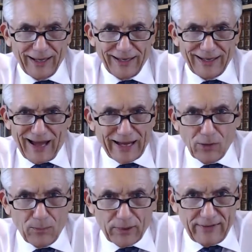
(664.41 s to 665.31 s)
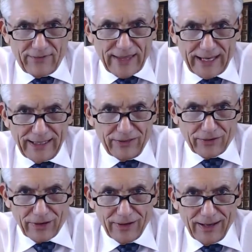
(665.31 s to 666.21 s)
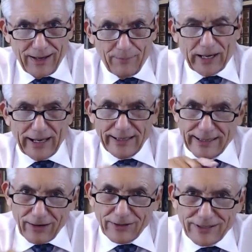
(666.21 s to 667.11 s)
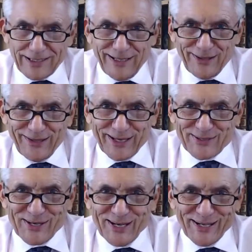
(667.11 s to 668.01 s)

Yeah, I don't believe that either. But I guarantee you this,